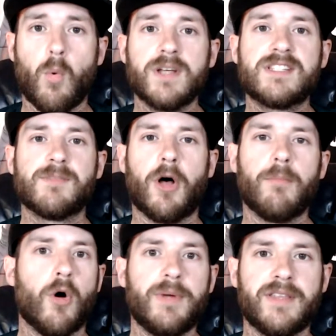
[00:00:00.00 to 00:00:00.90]

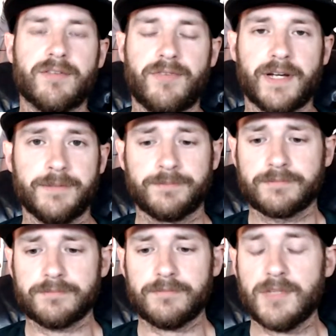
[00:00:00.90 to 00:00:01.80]
small moment in the fight
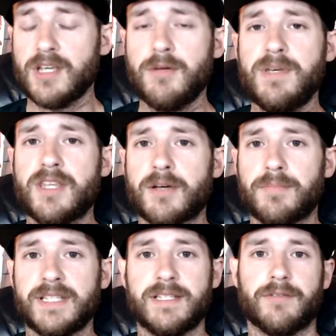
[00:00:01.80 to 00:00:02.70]
could be the
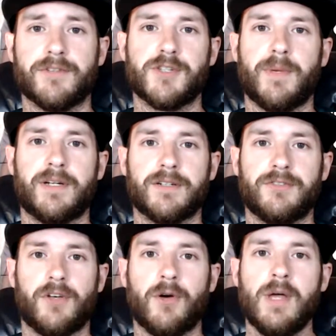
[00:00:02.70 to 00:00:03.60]
complete difference maker.
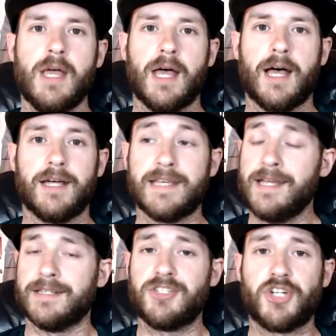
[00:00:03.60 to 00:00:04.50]
So,
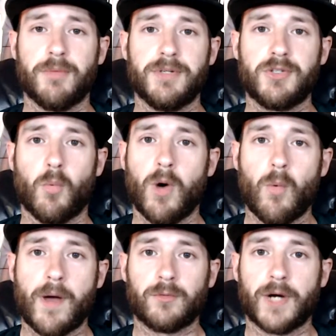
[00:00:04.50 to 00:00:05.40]
let's jump into
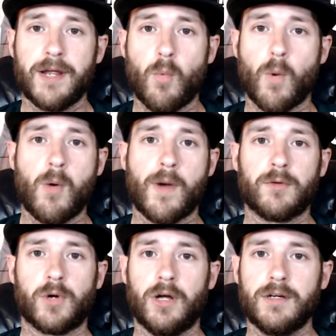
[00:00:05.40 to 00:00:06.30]
what went right, what
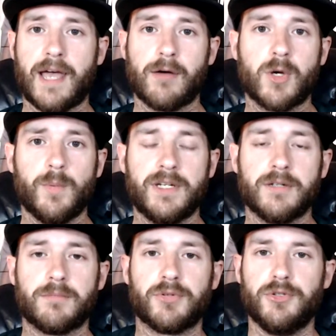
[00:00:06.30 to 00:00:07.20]
went wrong, how we
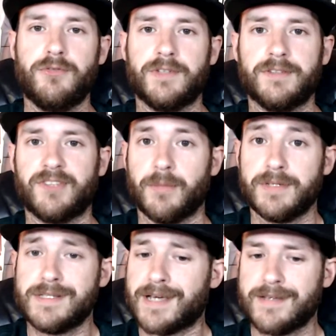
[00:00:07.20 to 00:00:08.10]
can improve, and some
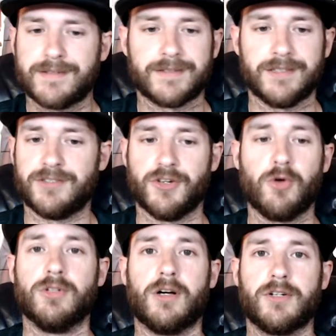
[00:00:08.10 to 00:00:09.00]
of these guys that are just
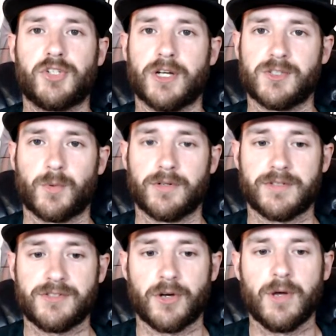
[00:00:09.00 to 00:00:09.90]
no longer
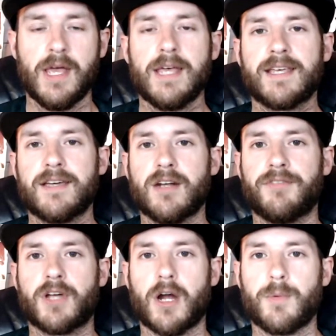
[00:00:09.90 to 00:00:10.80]
trustworthy. So, kicking
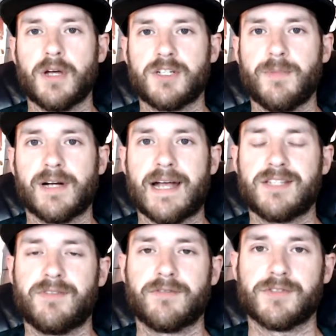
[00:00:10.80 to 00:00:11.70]
off the card, we got Damir
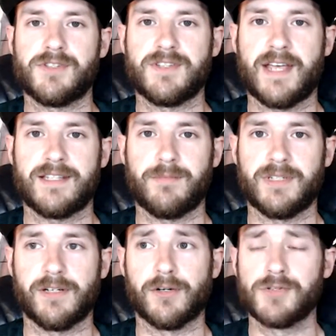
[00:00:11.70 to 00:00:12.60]
Hadzevik versus Yancy
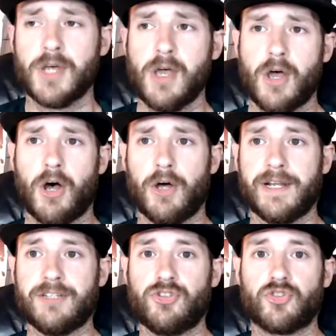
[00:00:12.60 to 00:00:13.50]
Madeiros.
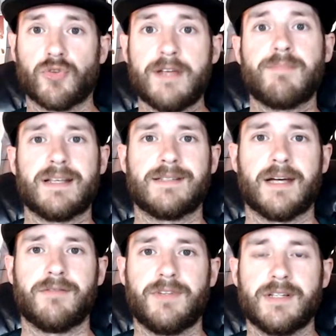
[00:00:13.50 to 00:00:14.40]
On a straight bet
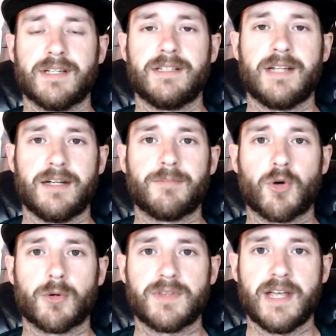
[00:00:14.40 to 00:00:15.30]
side of things, I did end up
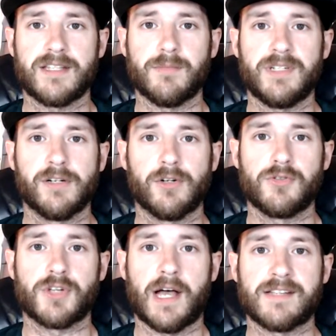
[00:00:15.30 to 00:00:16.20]
going with Yancy
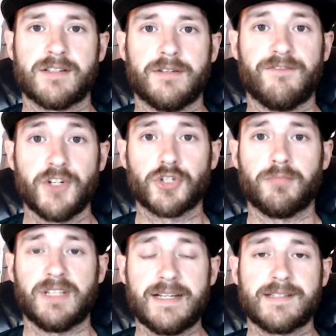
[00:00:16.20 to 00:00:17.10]
Madeiros. As an
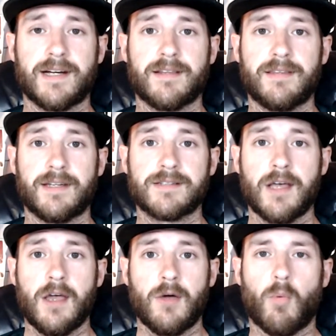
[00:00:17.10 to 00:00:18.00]
official play side of things,
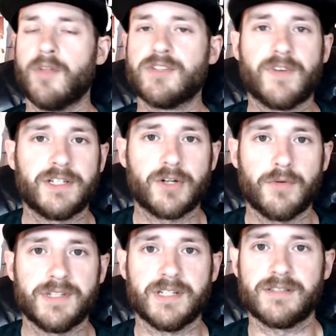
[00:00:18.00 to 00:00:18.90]
won this fight to
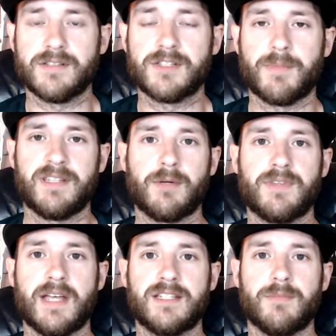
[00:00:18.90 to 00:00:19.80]
go the distance. The main thing
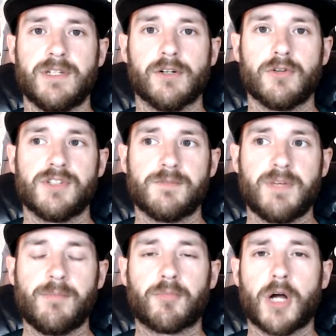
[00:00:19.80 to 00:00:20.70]
with Yancy Madeiros is
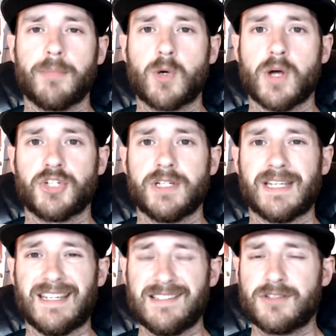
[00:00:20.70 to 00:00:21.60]
people probably
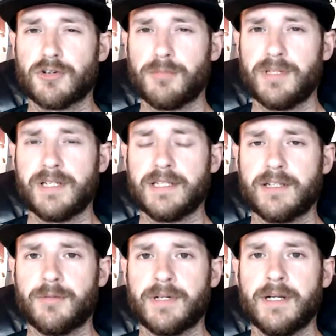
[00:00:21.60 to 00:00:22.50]
questioning his durability a
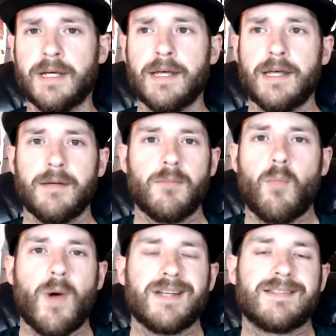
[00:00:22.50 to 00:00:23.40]
little bit.
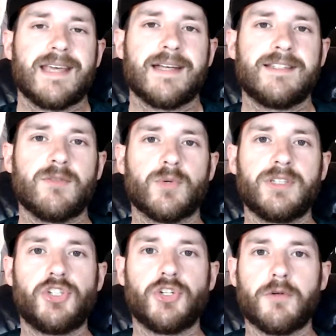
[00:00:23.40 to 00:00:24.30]
When has Yancy
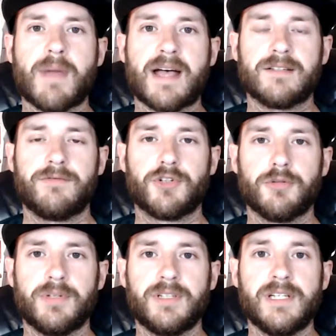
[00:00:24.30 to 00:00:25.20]
really shown massive
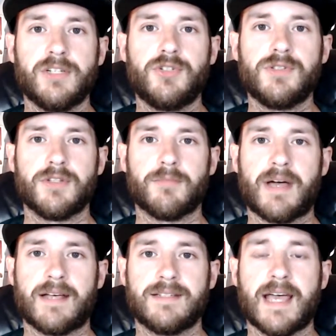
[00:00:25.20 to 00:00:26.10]
durability issues in the
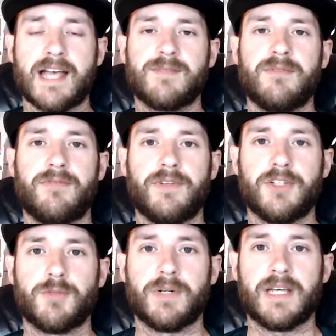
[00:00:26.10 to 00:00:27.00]
past? He has been
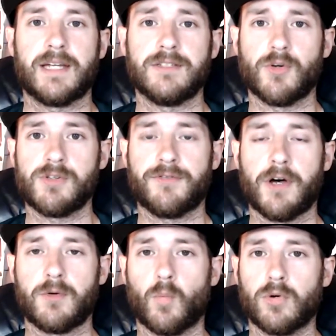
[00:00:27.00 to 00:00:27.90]
finished, but again, he's always
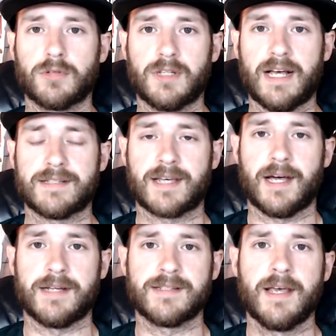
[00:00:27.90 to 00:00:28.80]
fought in world-class
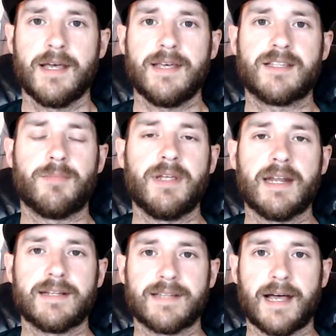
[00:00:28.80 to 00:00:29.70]
guys. He's competed
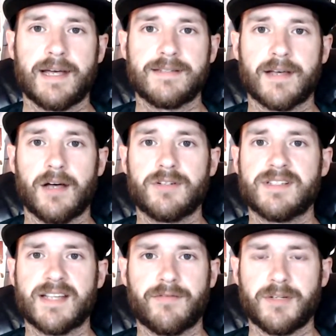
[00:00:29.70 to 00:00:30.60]
at as high as
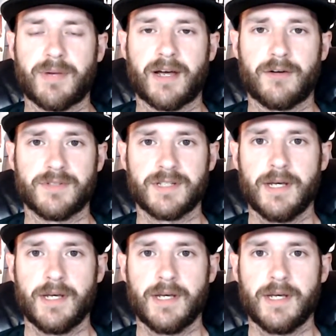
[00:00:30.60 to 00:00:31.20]
170 pounds.